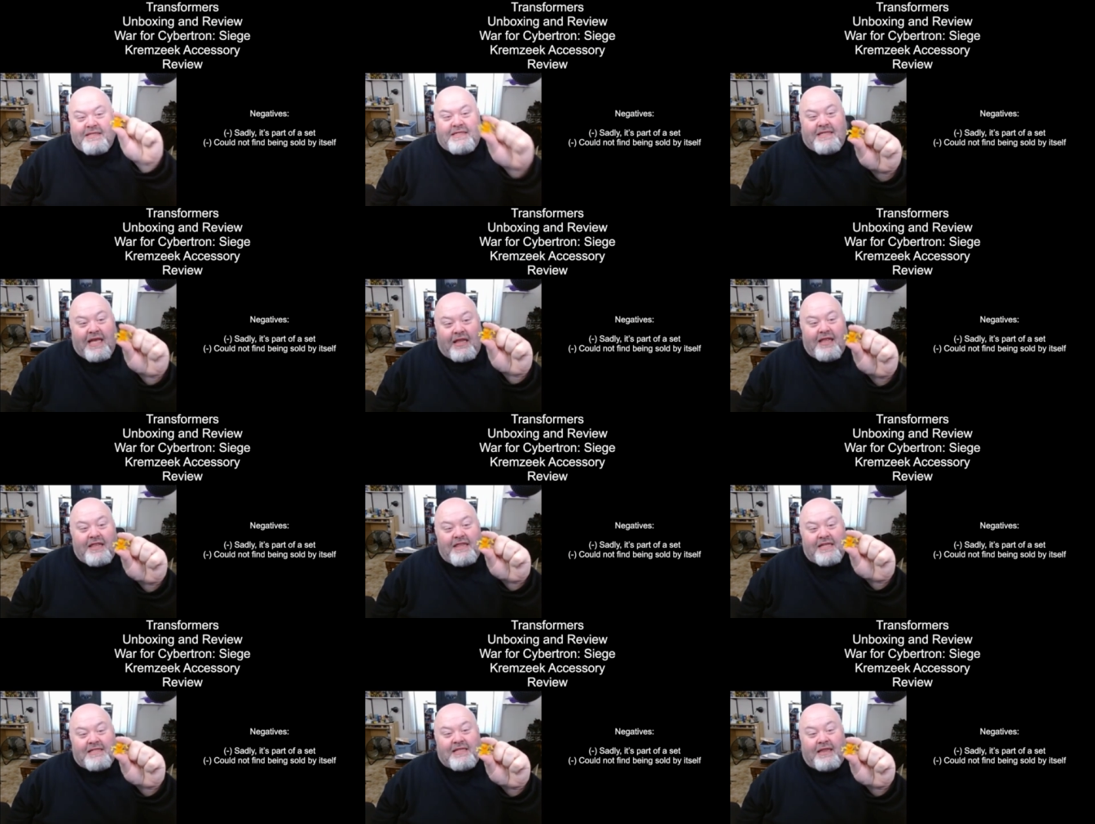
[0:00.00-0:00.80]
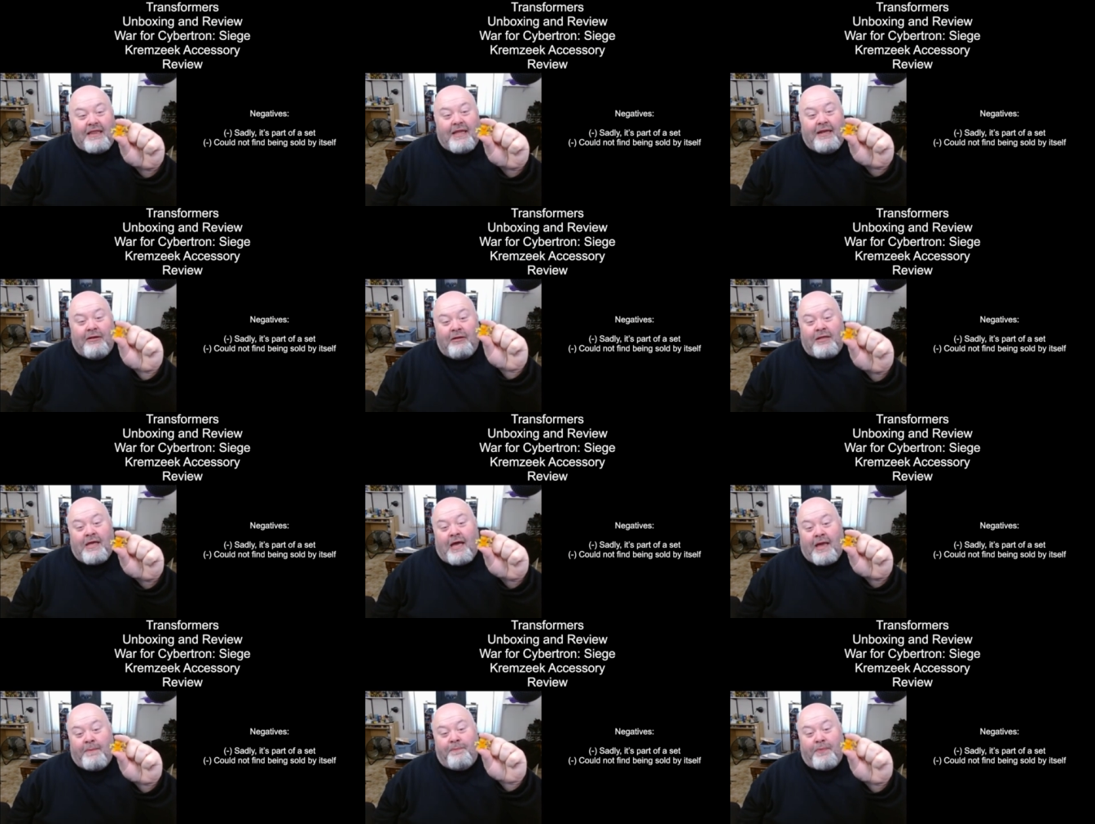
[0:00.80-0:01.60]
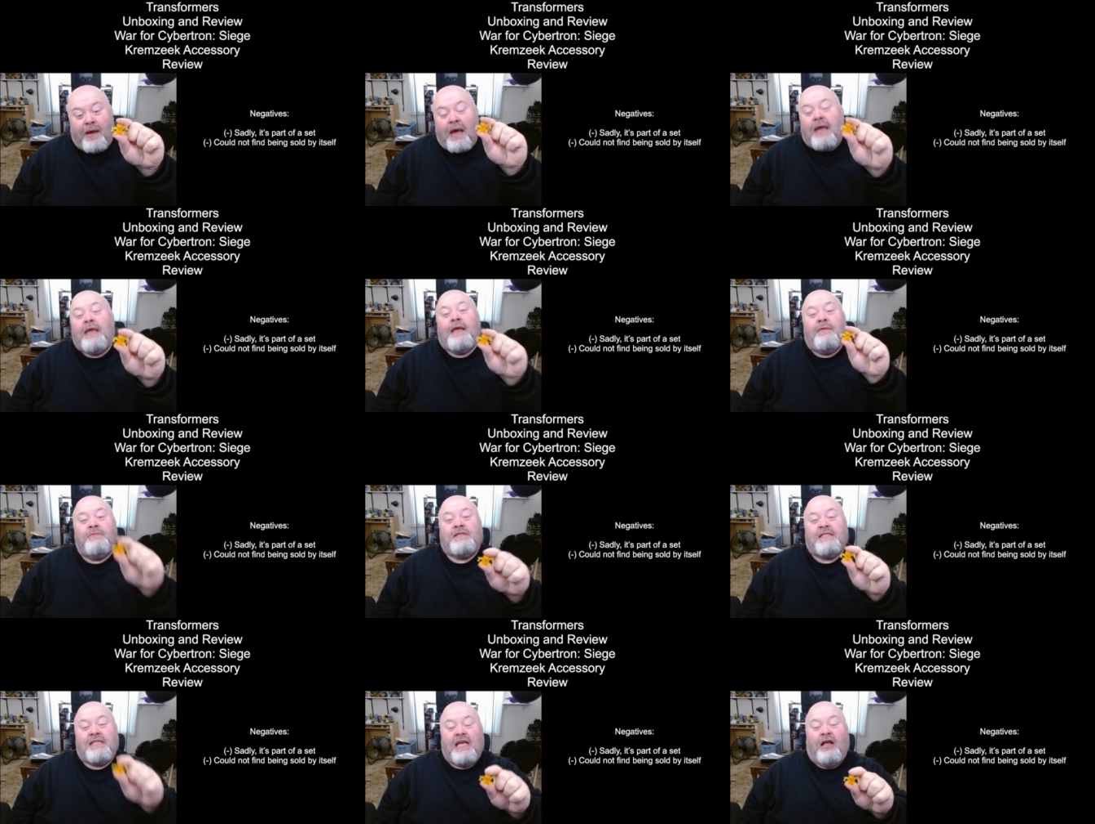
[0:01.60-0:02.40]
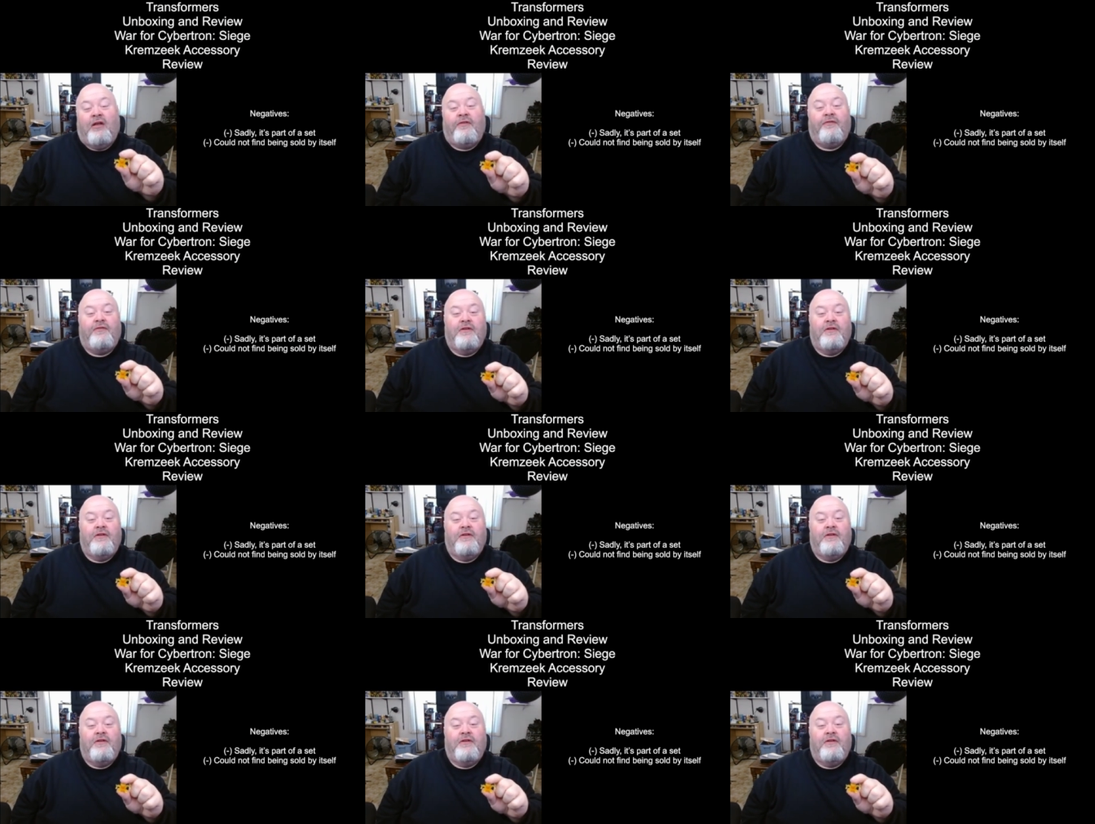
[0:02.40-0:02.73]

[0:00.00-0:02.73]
selling this little guy by himself.